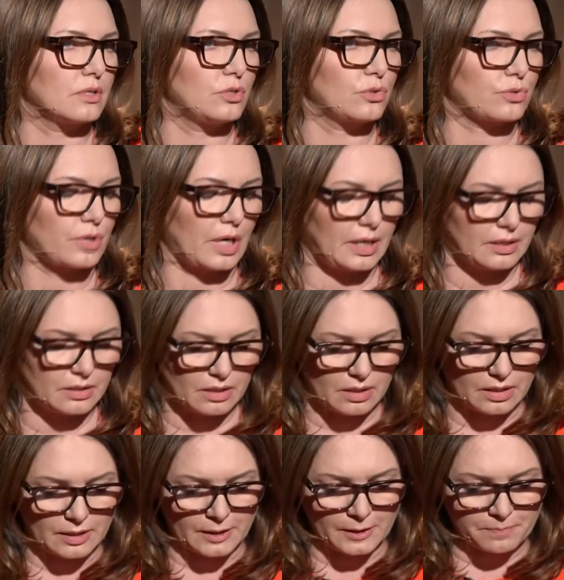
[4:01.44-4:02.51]
mm Ukraine
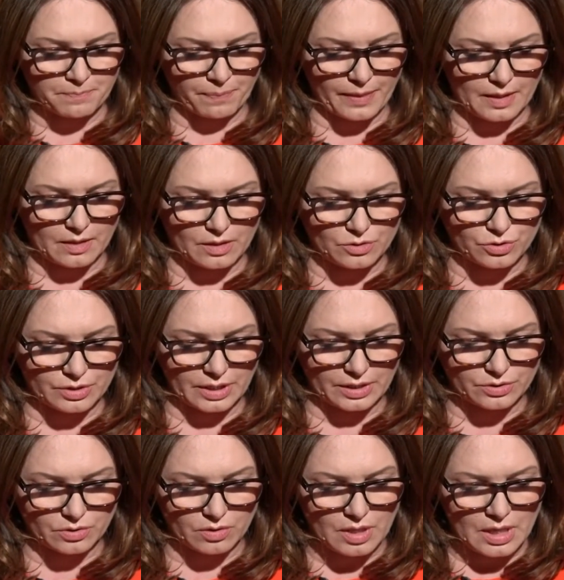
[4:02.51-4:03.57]
um, into
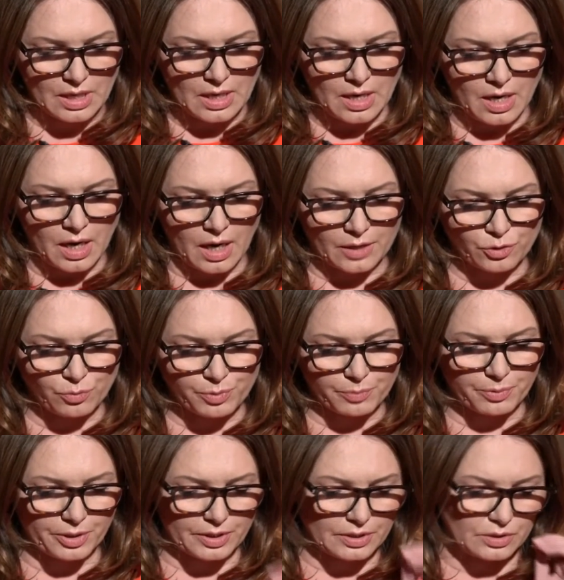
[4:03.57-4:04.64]
NATO. Are you
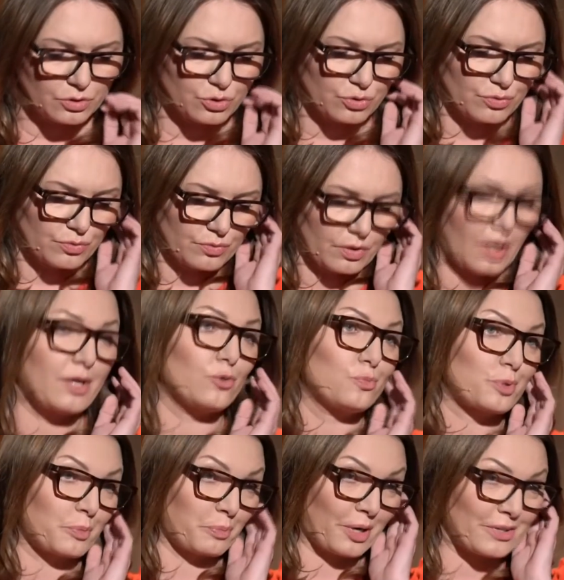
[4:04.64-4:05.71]
preparing to? Are
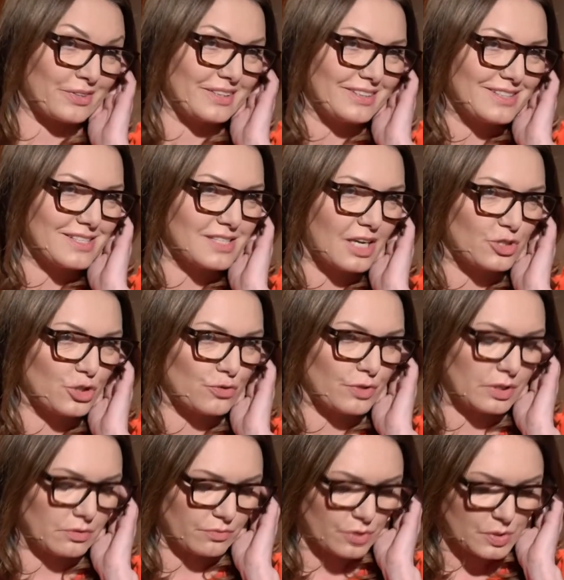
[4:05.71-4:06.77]
you preparing mm-hmm. such mm a
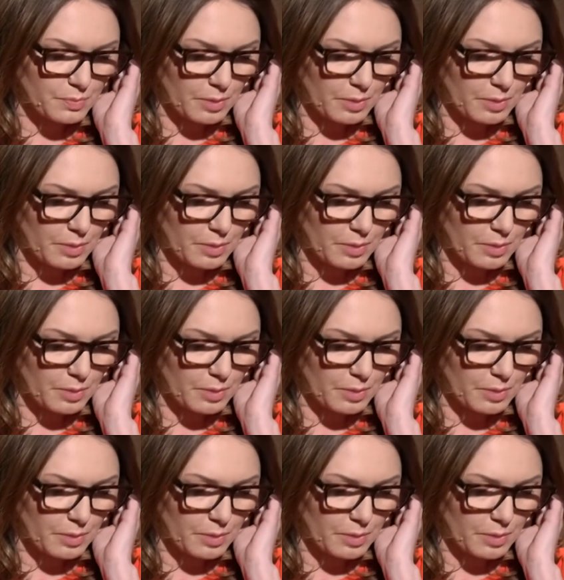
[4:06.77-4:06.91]
written